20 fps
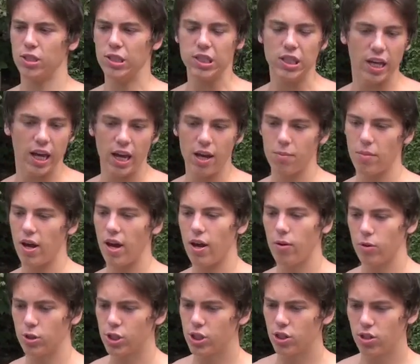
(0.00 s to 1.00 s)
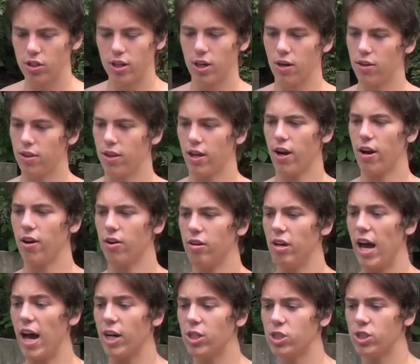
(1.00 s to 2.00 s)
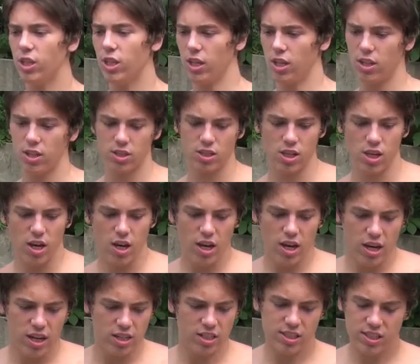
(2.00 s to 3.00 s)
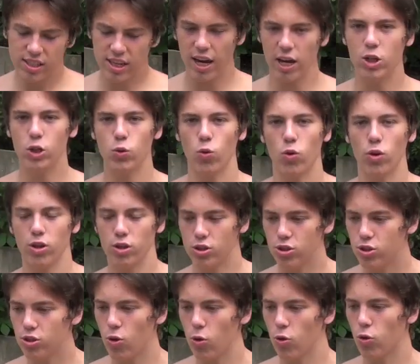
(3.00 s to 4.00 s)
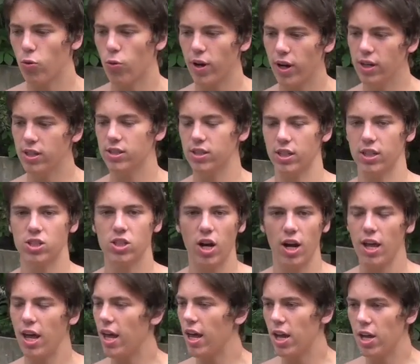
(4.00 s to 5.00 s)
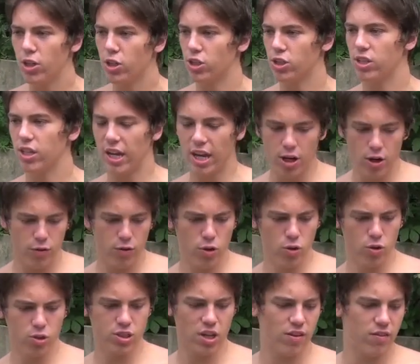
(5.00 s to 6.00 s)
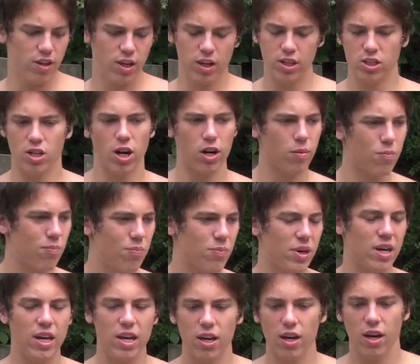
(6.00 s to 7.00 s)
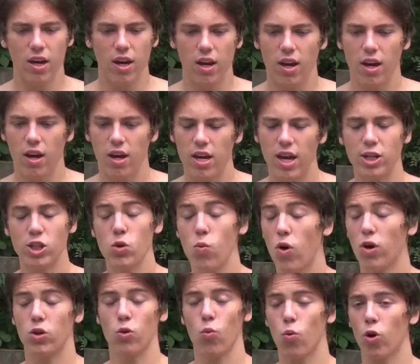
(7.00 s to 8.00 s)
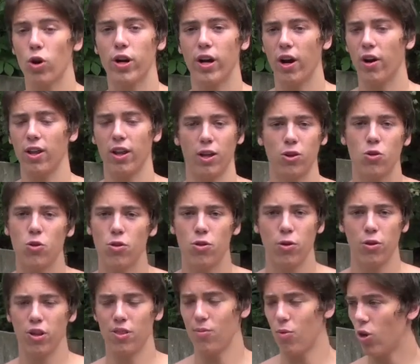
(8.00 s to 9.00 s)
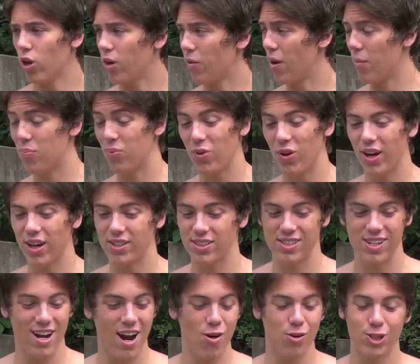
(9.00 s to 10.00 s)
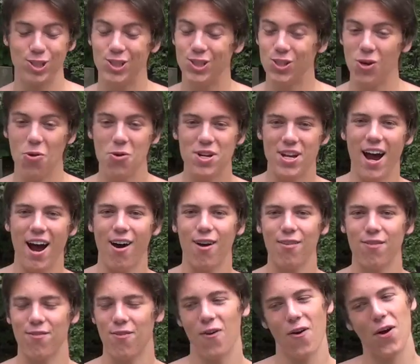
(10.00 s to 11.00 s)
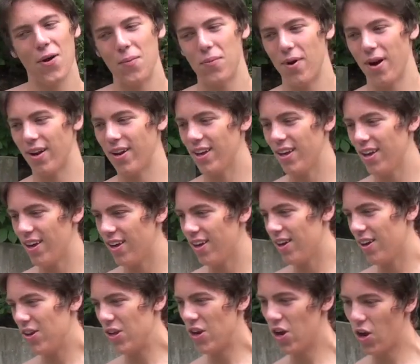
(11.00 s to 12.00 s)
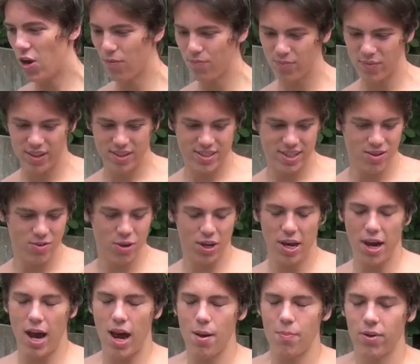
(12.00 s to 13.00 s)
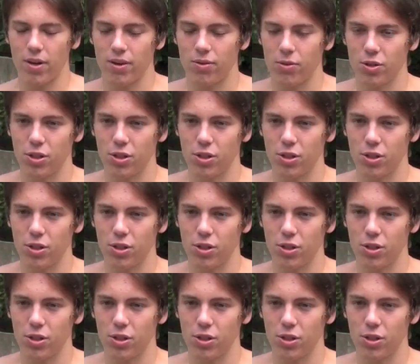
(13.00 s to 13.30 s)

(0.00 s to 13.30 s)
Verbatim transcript: It's late, man. We're chilling out there, and he actually, cause his schedule is so crazy. He's got just interviews and everything. He's got a beat he actually wanted to work here at like 2.30 in the morning at my place, and I was so down for it, but, you know, it didn't really happen.